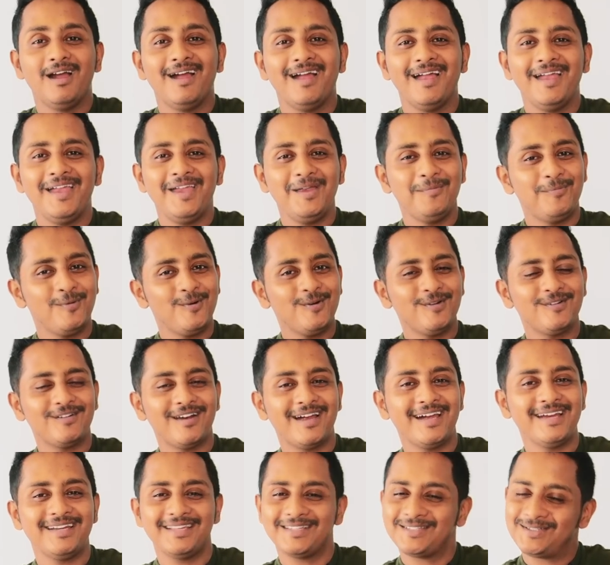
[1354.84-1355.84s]

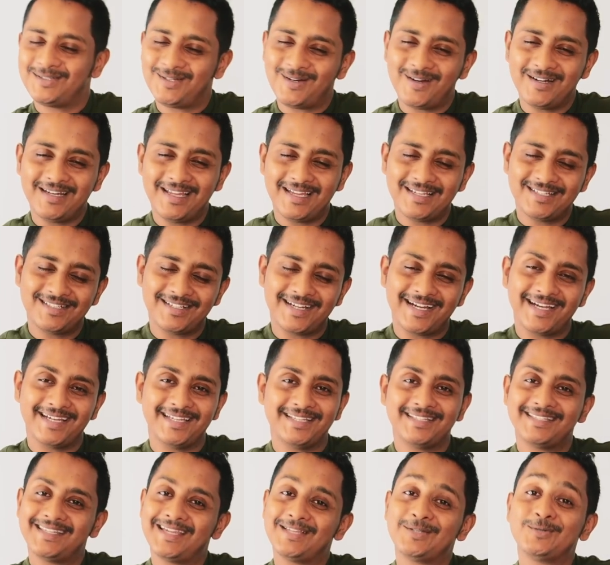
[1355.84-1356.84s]
Hypocrite is not H I,
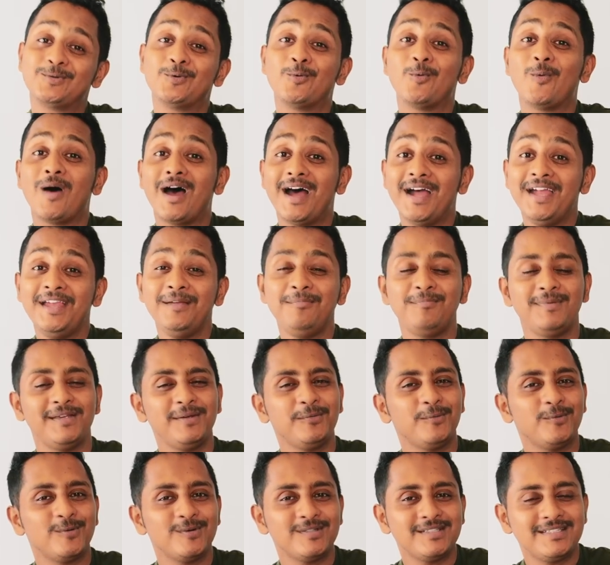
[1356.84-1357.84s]
it's H Y P
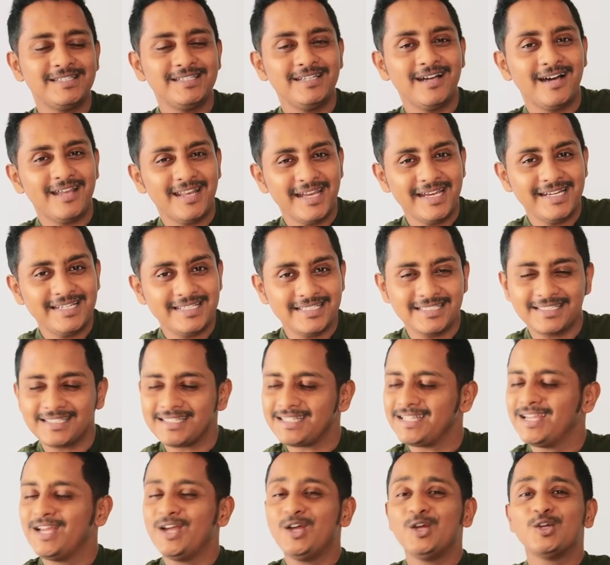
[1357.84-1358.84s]
O C R I T
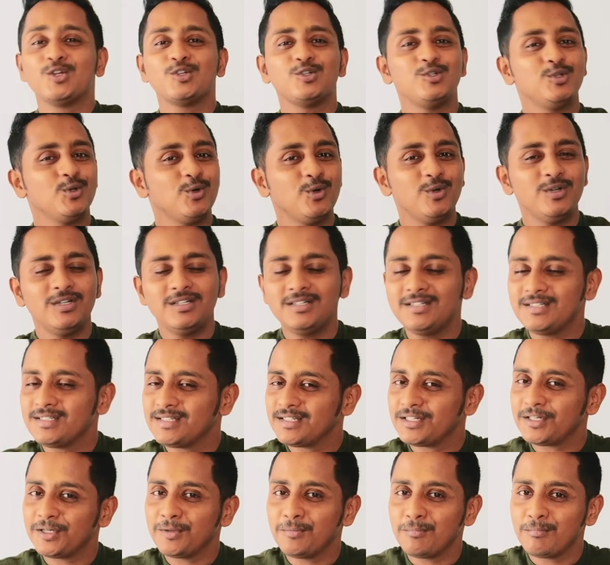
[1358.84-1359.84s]
E. Don't
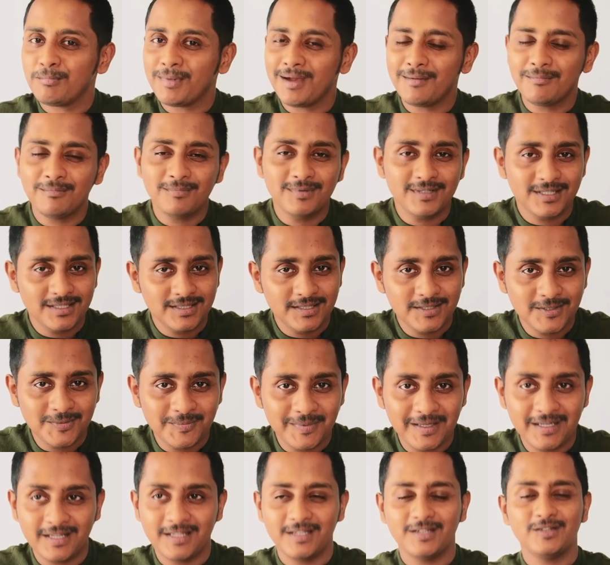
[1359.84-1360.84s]
remember the
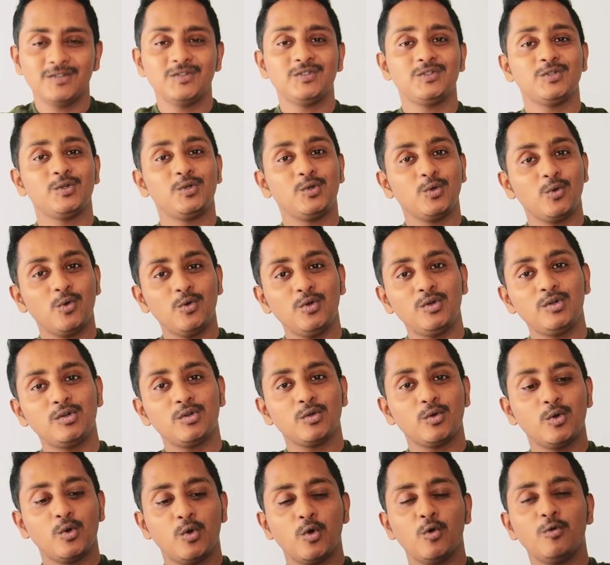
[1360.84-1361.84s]
spellings,
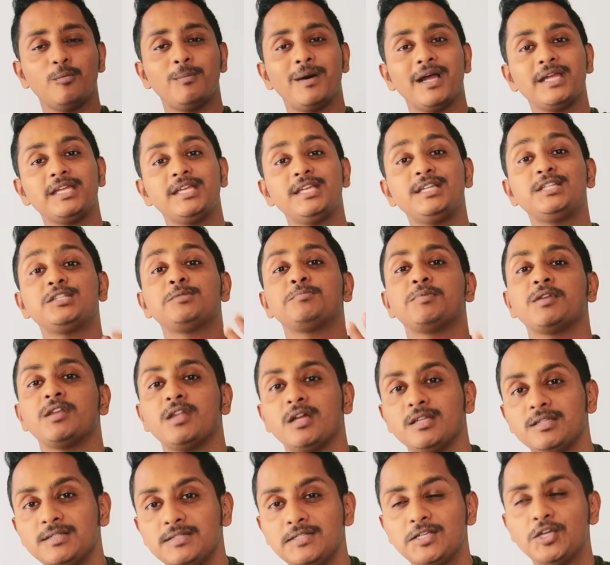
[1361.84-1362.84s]
don't go by its
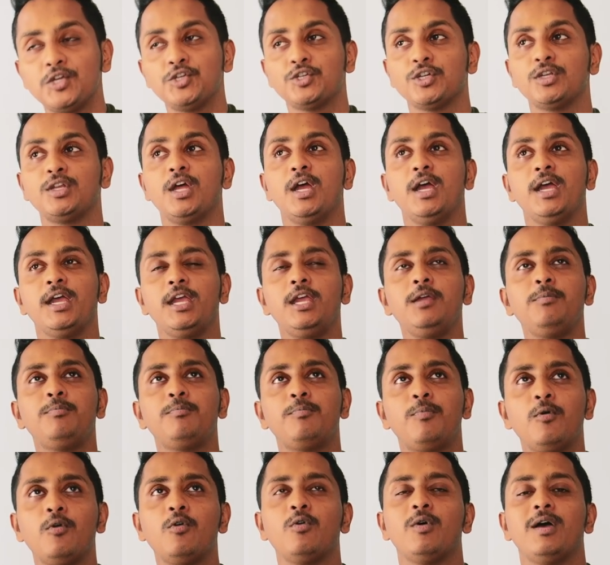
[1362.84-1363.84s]
pronunciation.
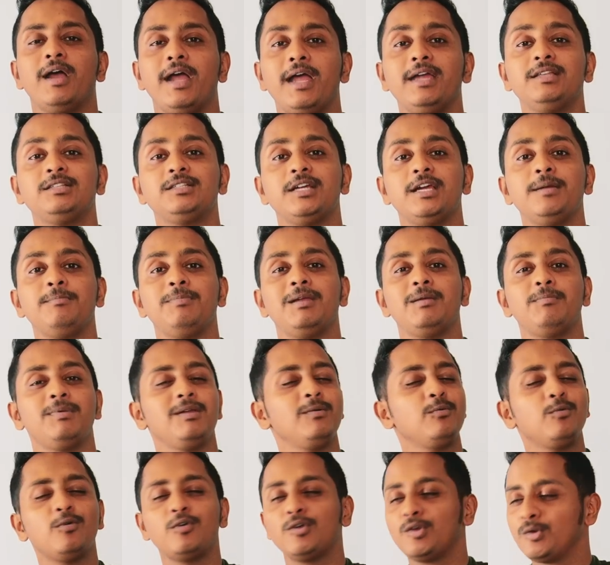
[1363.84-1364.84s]
Hippo, H I P
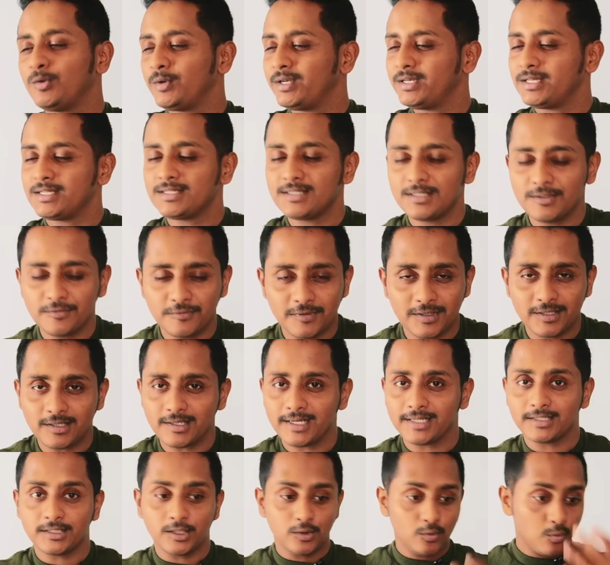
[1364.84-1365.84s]
P O, no, it doesn't work
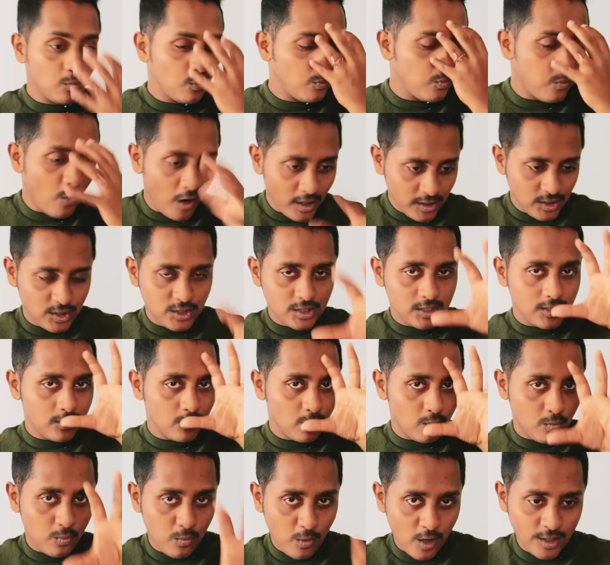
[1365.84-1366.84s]
like that. Watch,
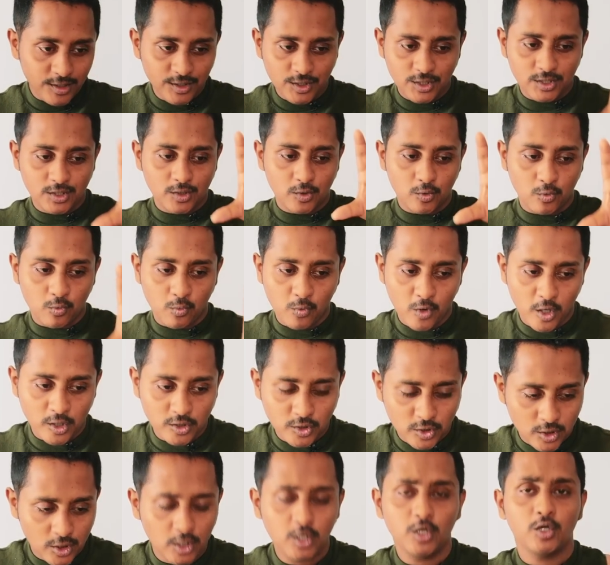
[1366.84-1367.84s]
watch,
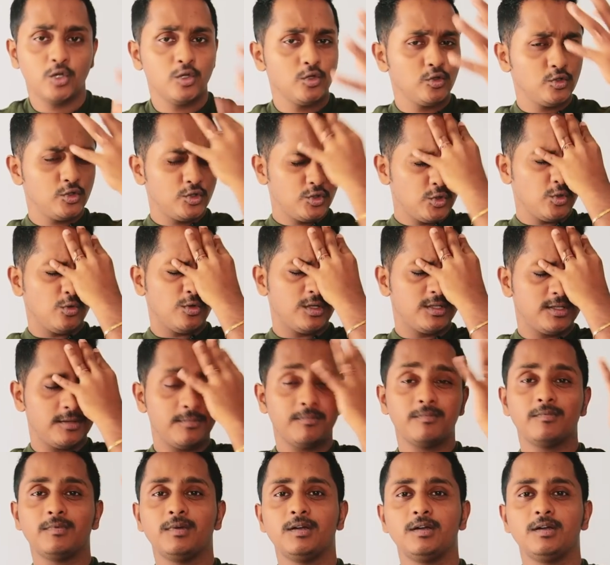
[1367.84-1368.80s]
watch, store them.